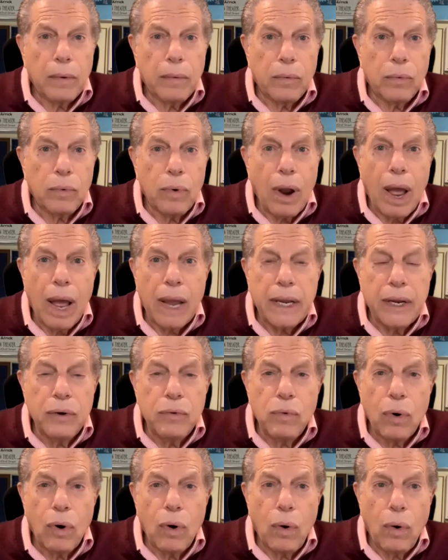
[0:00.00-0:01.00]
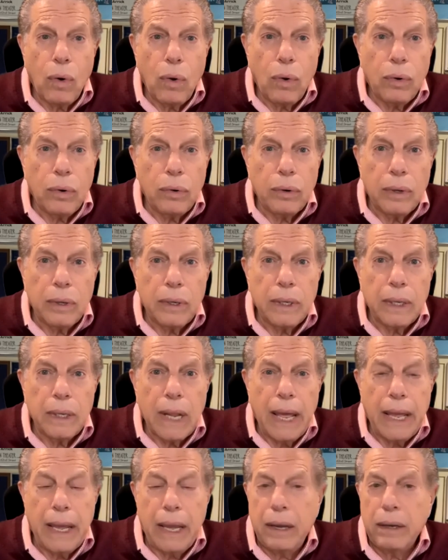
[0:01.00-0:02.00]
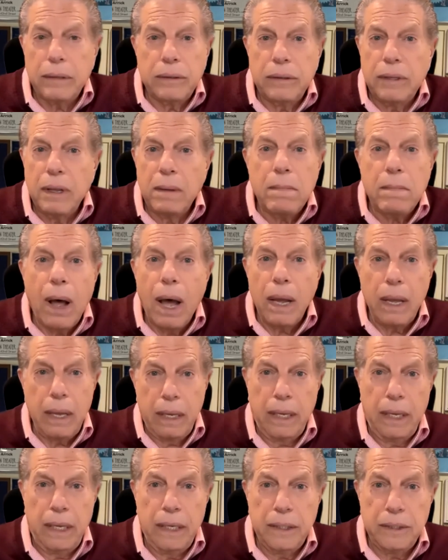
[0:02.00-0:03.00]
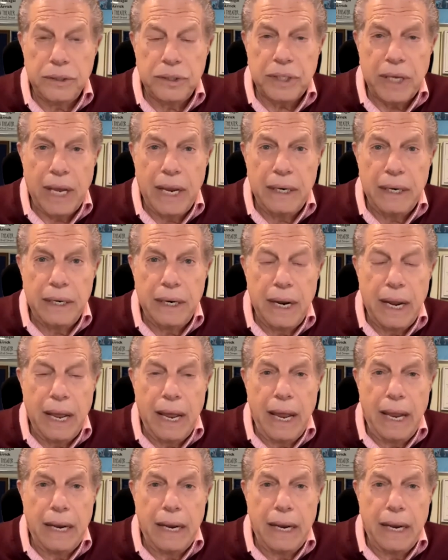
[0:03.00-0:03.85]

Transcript: rock and roll like the Monkees and